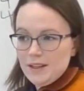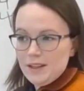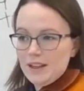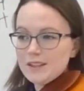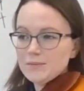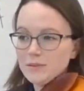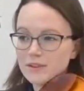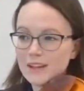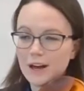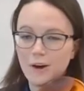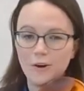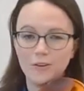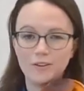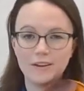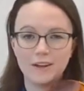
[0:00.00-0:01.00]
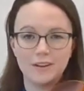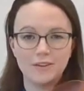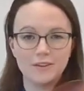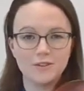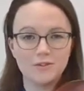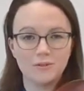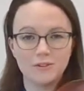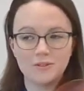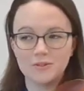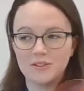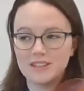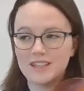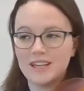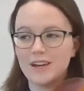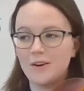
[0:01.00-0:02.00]
Let's put that all together. Here's
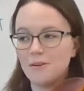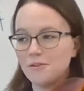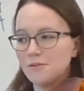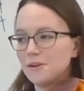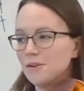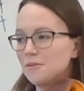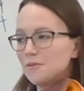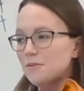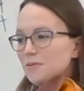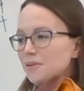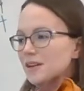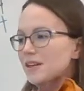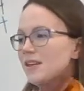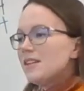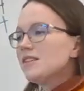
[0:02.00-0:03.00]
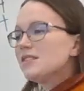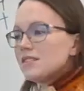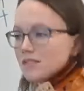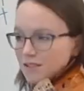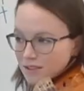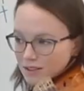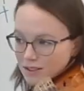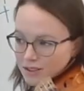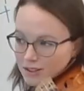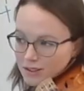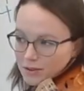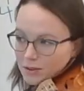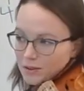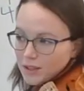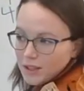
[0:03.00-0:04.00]
128 all the way through. 1,
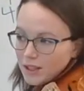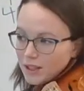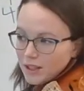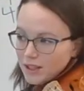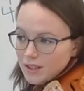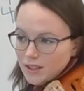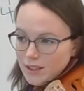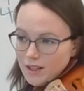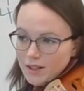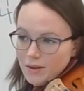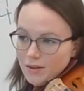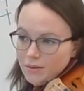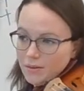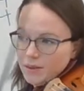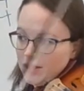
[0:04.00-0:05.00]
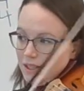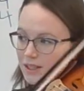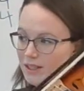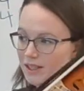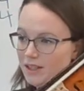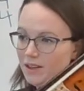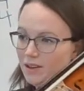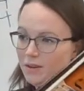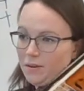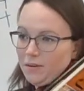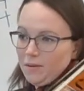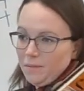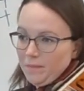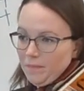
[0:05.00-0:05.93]
2, here we go.